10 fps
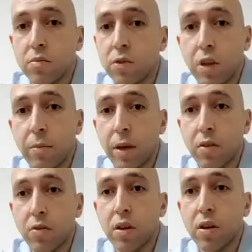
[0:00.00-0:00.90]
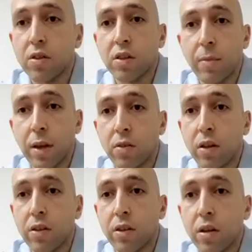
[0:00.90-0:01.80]
Same handle here, same handle
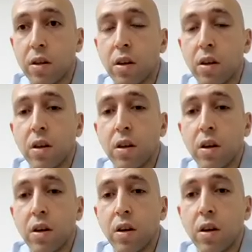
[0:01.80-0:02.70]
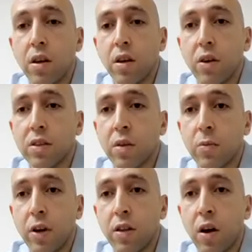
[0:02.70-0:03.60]
on the
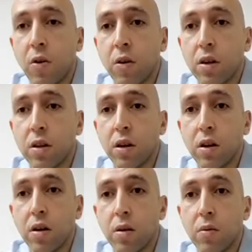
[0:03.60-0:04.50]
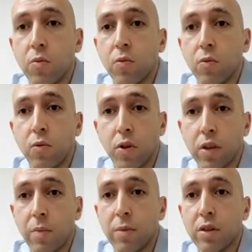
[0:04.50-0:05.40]
eoscommunity.org. Real
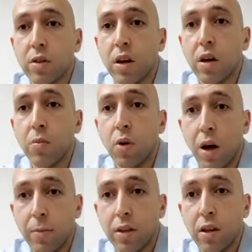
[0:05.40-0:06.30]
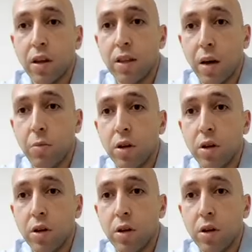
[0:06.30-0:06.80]
name is Mohammed Diab.